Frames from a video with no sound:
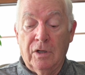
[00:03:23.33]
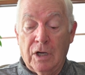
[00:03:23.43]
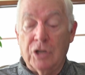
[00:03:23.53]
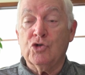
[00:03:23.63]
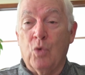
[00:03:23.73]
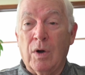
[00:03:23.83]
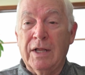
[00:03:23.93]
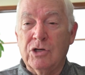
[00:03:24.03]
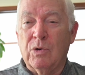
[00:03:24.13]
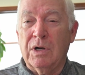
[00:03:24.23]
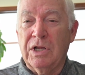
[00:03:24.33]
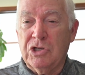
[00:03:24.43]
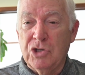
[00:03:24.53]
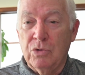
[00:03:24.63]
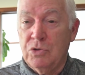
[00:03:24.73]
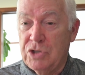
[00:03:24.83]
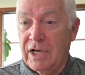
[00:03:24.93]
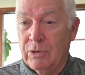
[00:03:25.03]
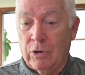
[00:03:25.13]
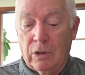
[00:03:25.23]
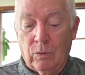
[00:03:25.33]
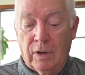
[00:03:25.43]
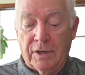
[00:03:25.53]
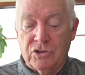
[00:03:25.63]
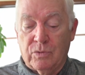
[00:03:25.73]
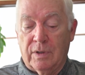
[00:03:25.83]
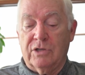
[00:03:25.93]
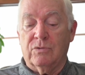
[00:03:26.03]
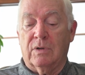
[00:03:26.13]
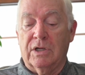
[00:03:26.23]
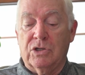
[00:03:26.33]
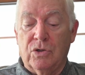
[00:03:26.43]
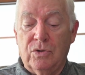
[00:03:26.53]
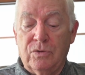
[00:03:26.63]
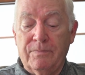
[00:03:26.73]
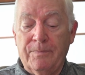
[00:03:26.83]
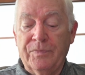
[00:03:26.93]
In 2022, January 1, 2022,